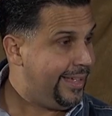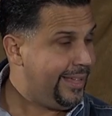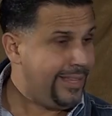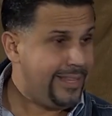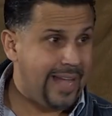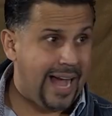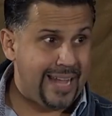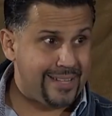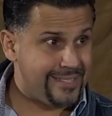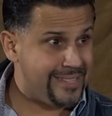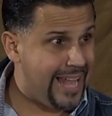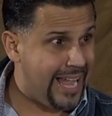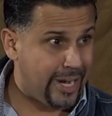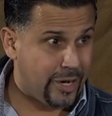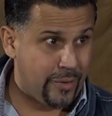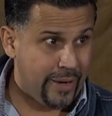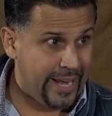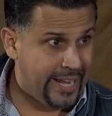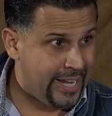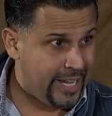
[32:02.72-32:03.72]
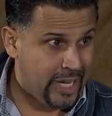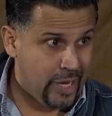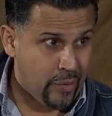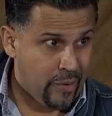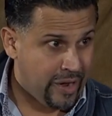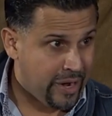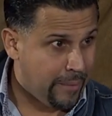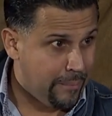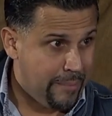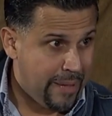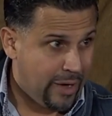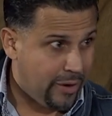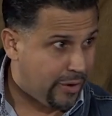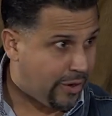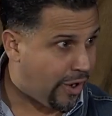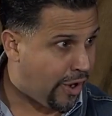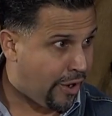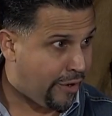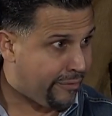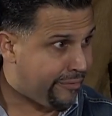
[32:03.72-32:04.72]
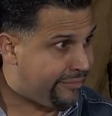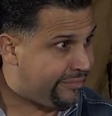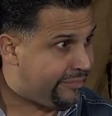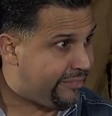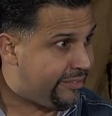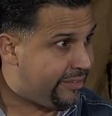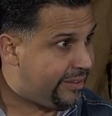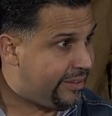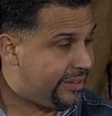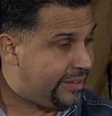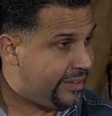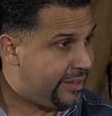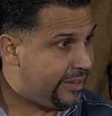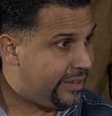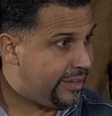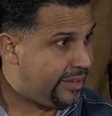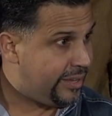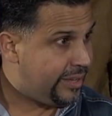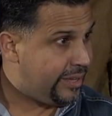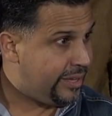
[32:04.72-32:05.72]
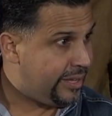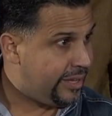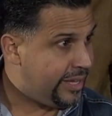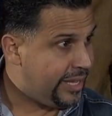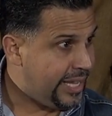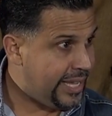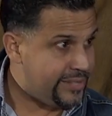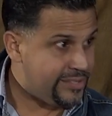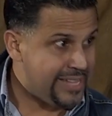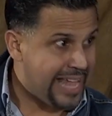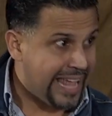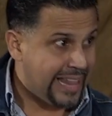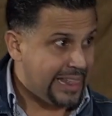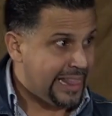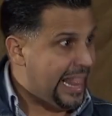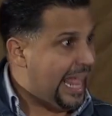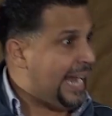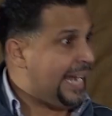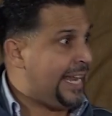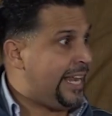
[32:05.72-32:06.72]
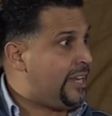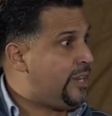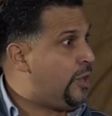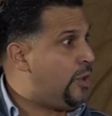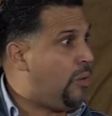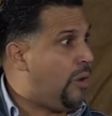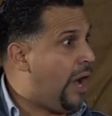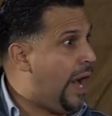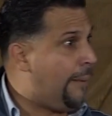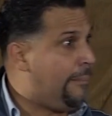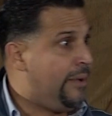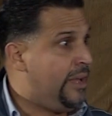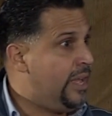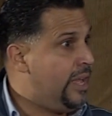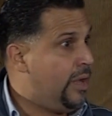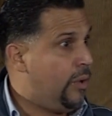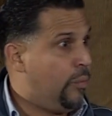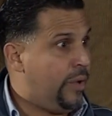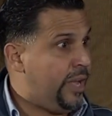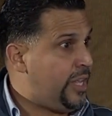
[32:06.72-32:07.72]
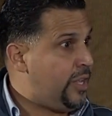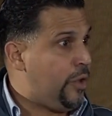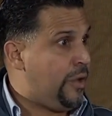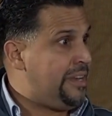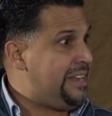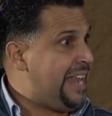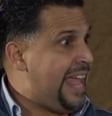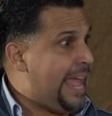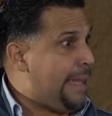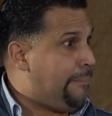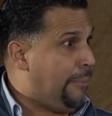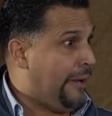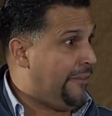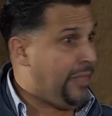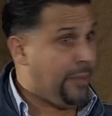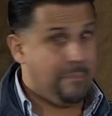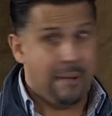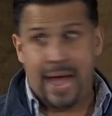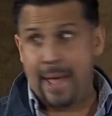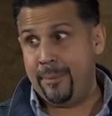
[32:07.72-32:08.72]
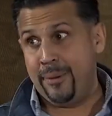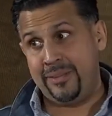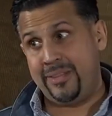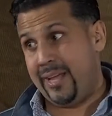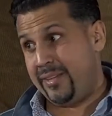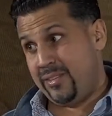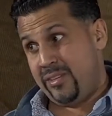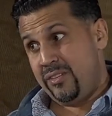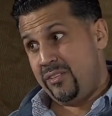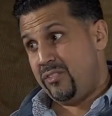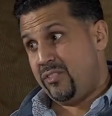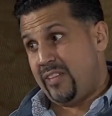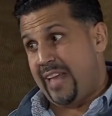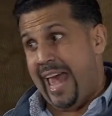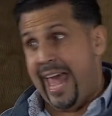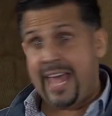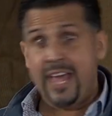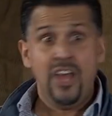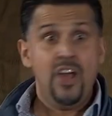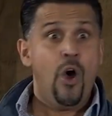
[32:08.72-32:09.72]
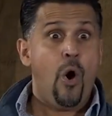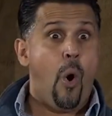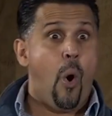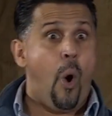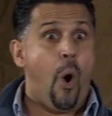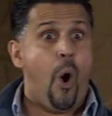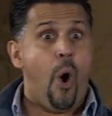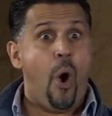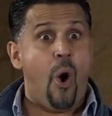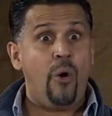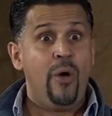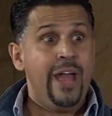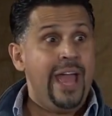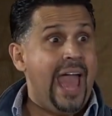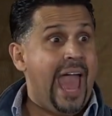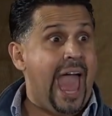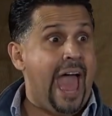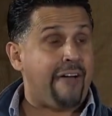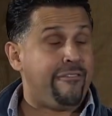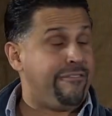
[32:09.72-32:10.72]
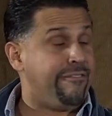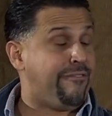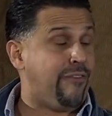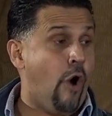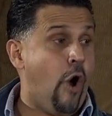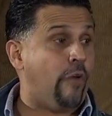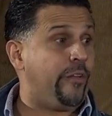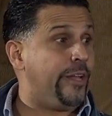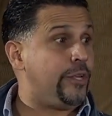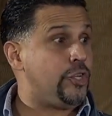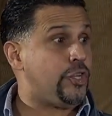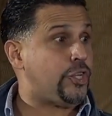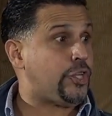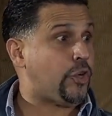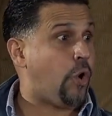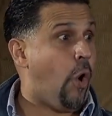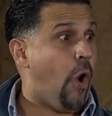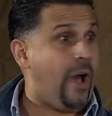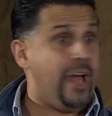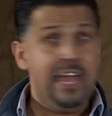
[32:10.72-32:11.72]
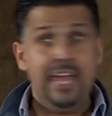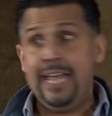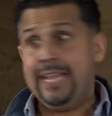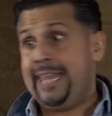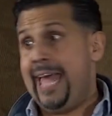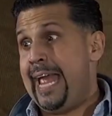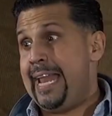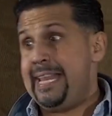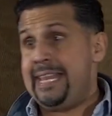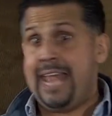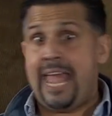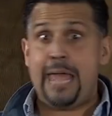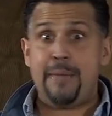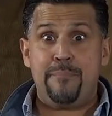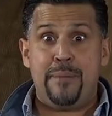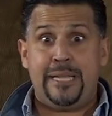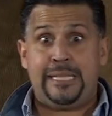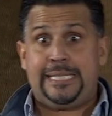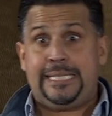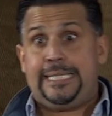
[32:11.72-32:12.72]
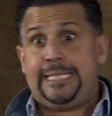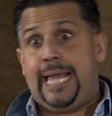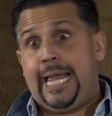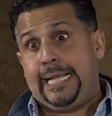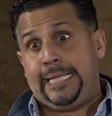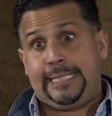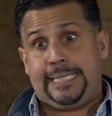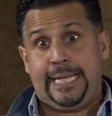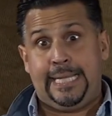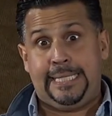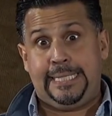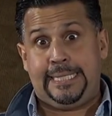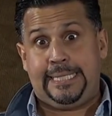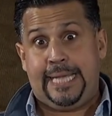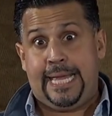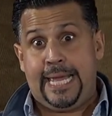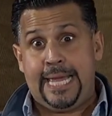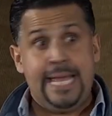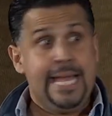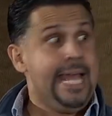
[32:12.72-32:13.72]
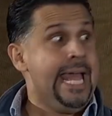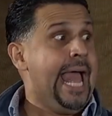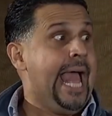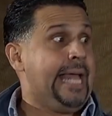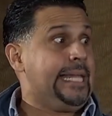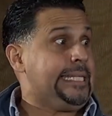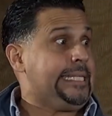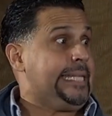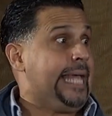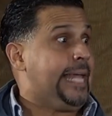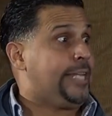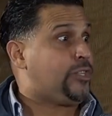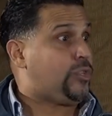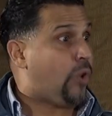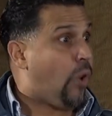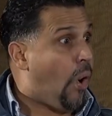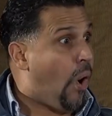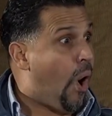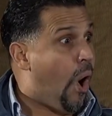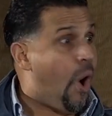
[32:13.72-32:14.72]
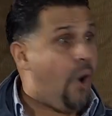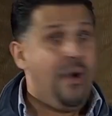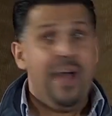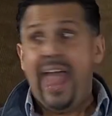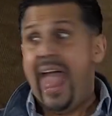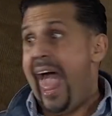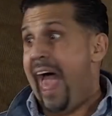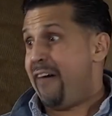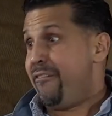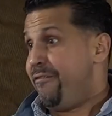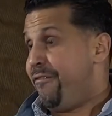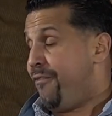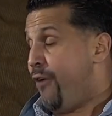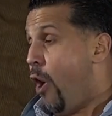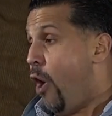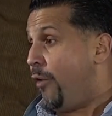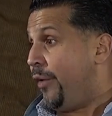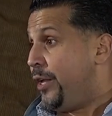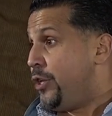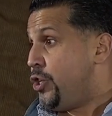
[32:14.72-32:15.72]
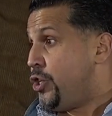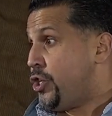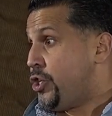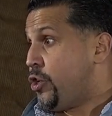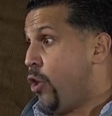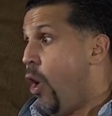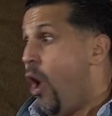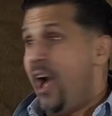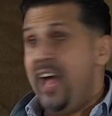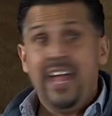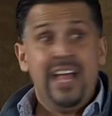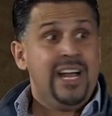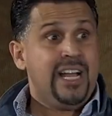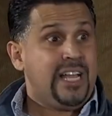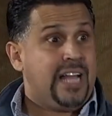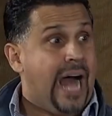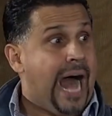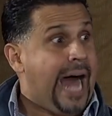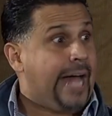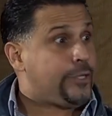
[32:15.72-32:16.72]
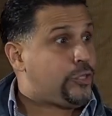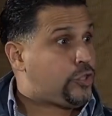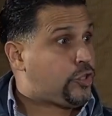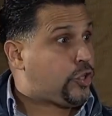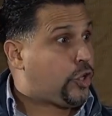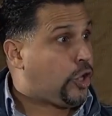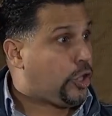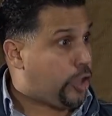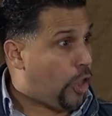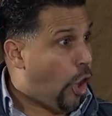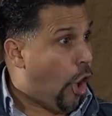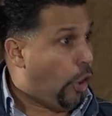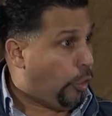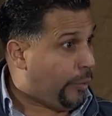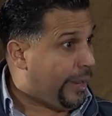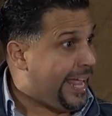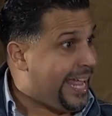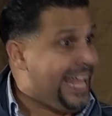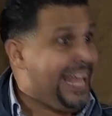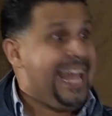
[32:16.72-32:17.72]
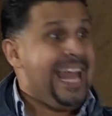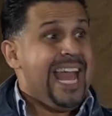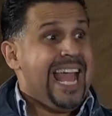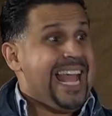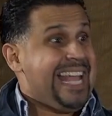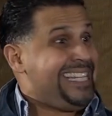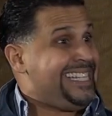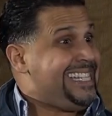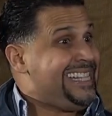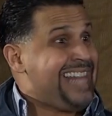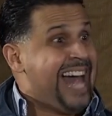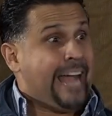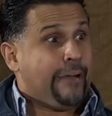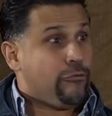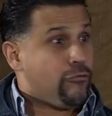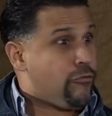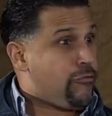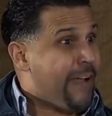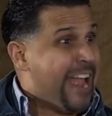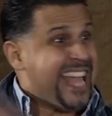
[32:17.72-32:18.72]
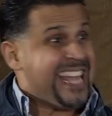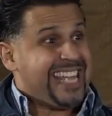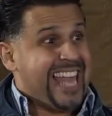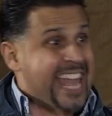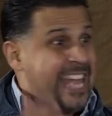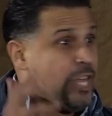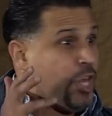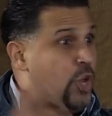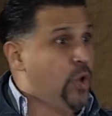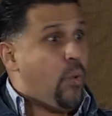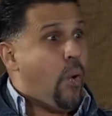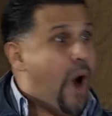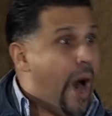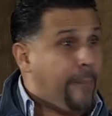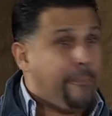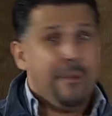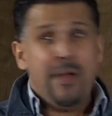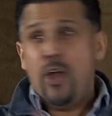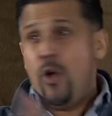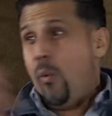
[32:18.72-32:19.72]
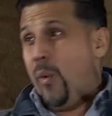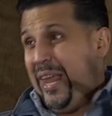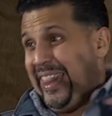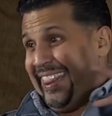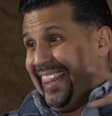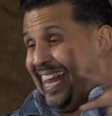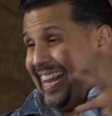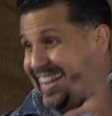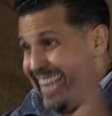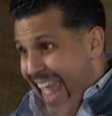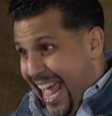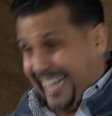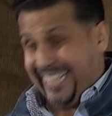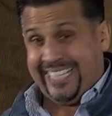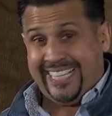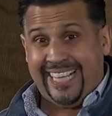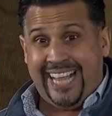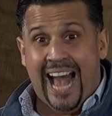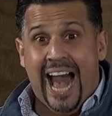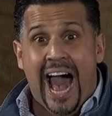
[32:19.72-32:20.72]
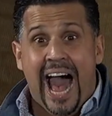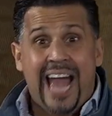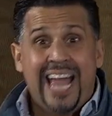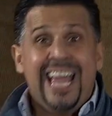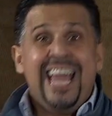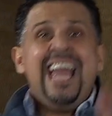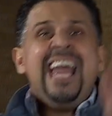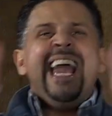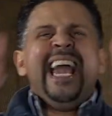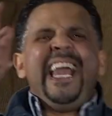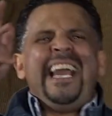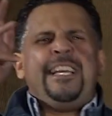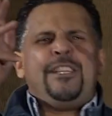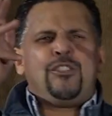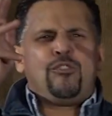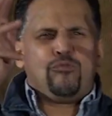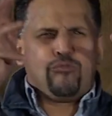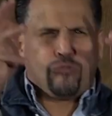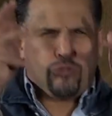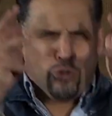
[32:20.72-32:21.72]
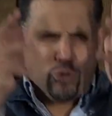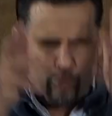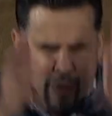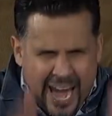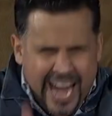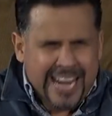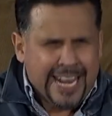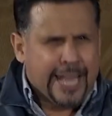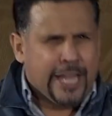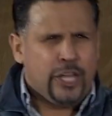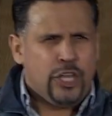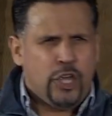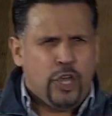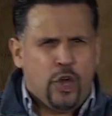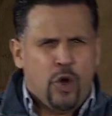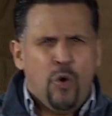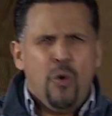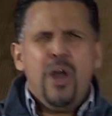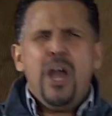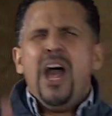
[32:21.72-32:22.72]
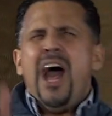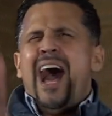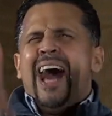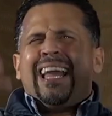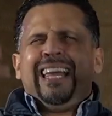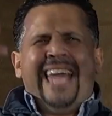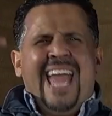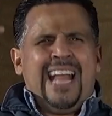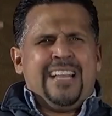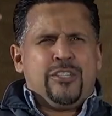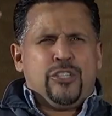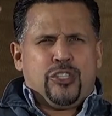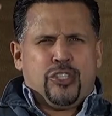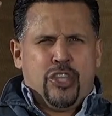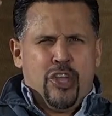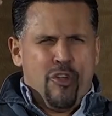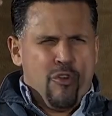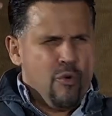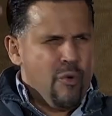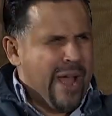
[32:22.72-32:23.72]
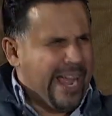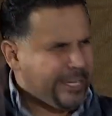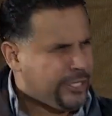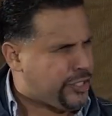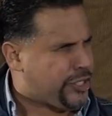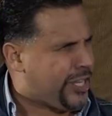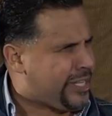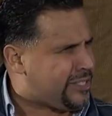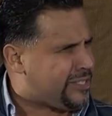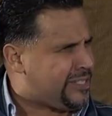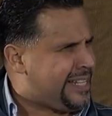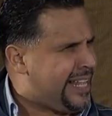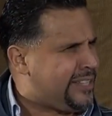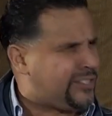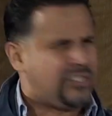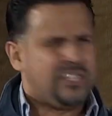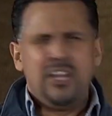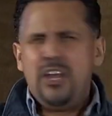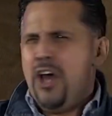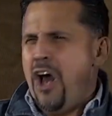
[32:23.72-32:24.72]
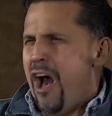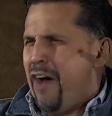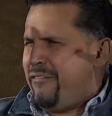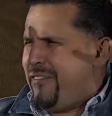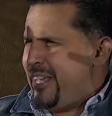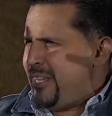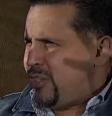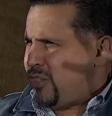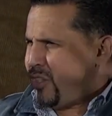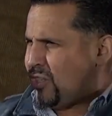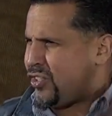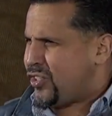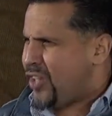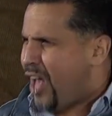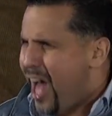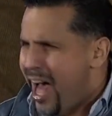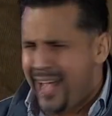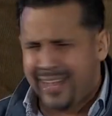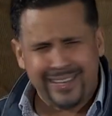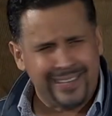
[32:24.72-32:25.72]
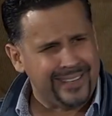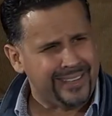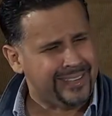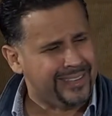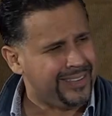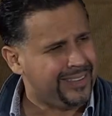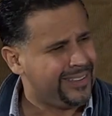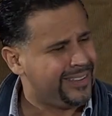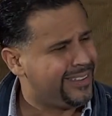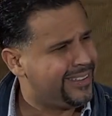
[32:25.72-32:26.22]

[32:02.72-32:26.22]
God's not grading you on a bell curve. He's not lining you up with your neighbor. The Bible doesn't say all have fallen short their neighbor's decency. It says all have fallen short God's glory. He's not ranking you up with the next guy, He's grading you against the righteousness of His Son.